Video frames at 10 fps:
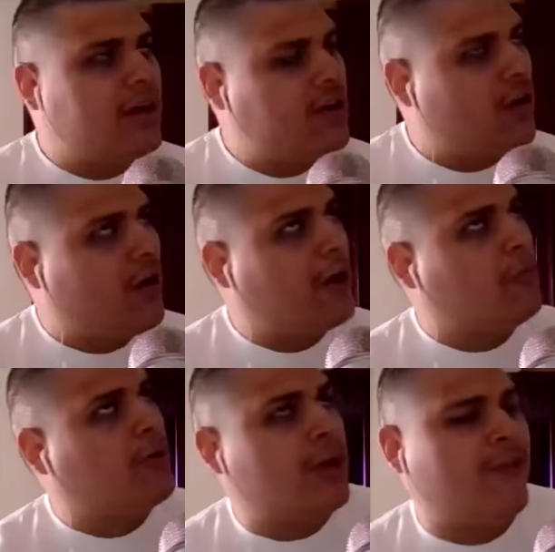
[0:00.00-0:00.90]
no, I
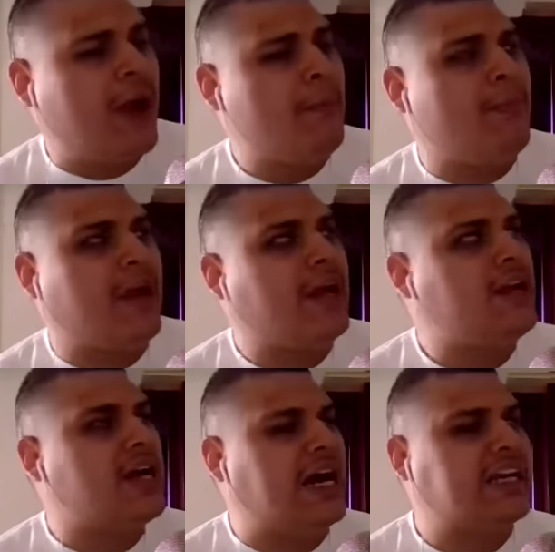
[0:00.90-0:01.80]
w- if I'm
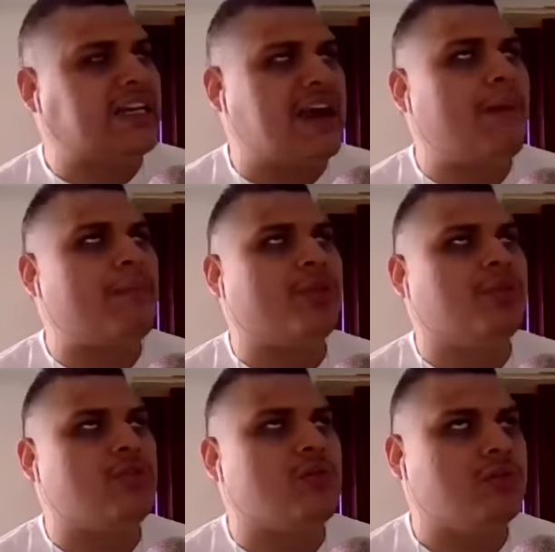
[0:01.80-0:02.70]
paying, I cap the
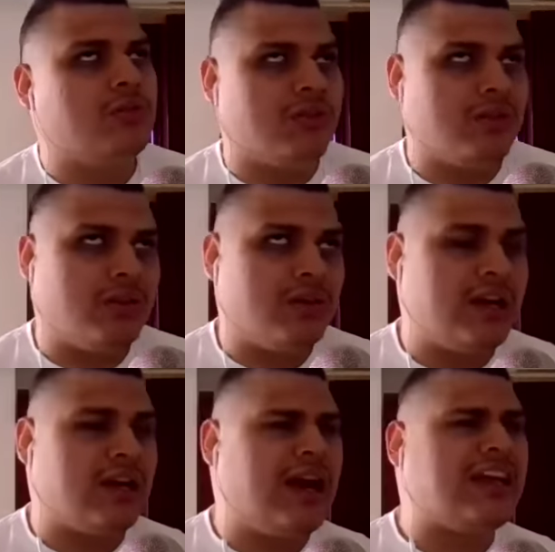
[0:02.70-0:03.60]
dude.
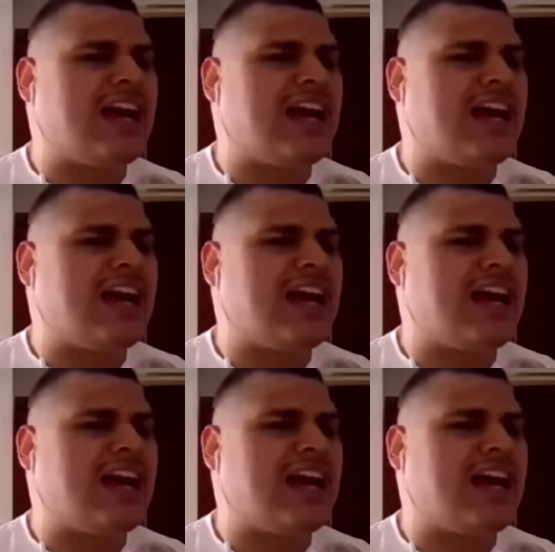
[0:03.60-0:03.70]
Like, I cap